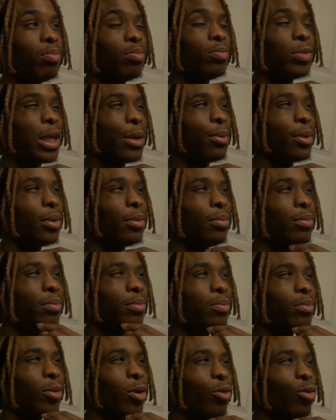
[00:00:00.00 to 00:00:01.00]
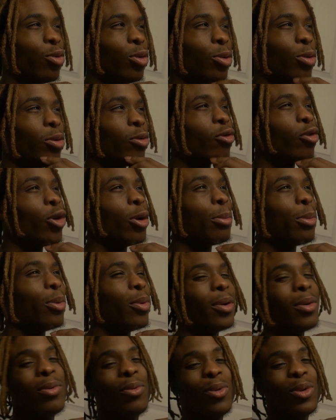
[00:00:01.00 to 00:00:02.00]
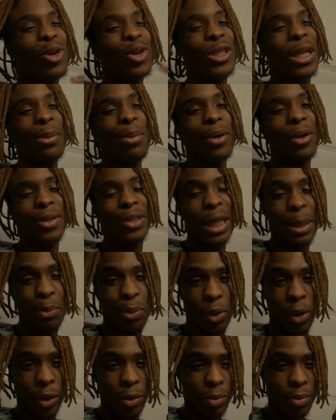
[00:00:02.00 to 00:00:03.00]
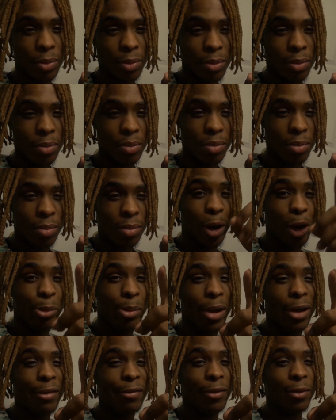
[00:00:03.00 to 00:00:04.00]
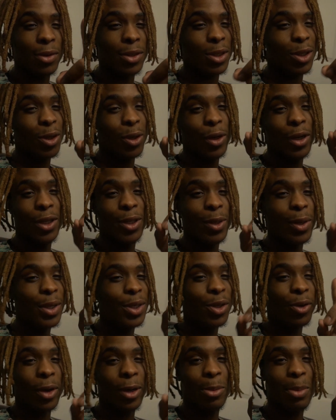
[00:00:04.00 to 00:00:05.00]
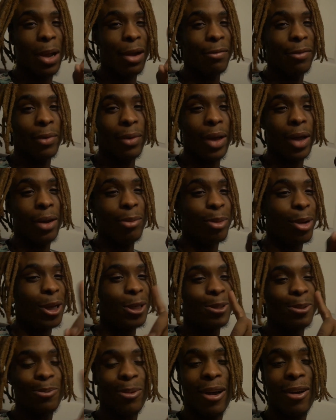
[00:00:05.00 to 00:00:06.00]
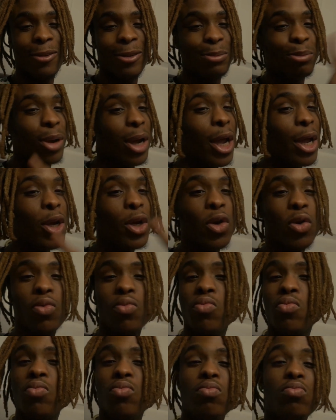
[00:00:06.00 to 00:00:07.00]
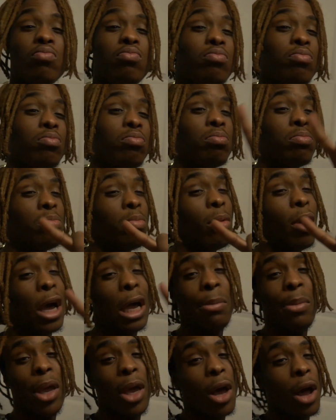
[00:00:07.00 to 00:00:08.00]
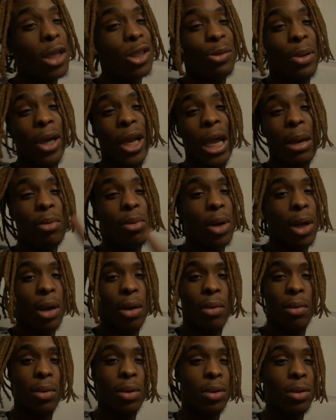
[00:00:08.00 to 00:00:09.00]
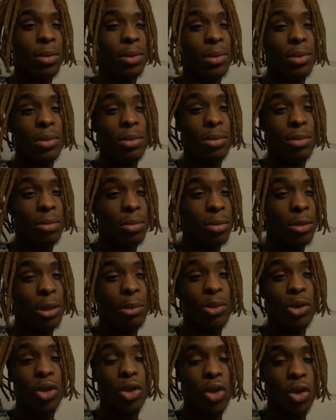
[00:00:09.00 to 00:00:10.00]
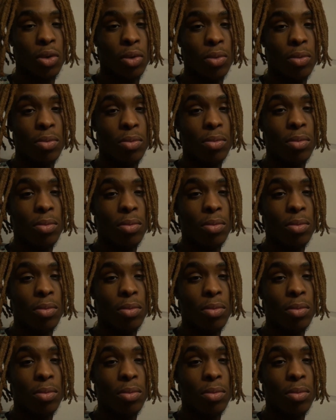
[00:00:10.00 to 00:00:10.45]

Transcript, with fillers: Step one. Or rule, rule number one. Look go. step one. Step one. Brand new microphones. There's no there's no issue with the microphone now. The is brand new. I can make content on my camera now. Number two.